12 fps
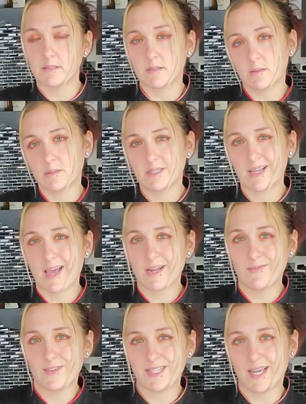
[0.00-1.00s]
So it's kind
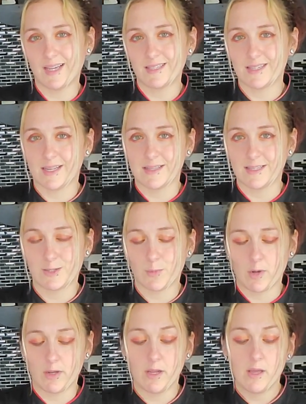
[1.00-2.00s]
of a test on this
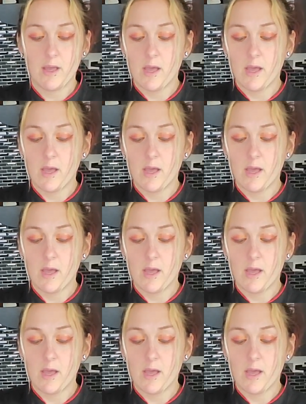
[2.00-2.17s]
one,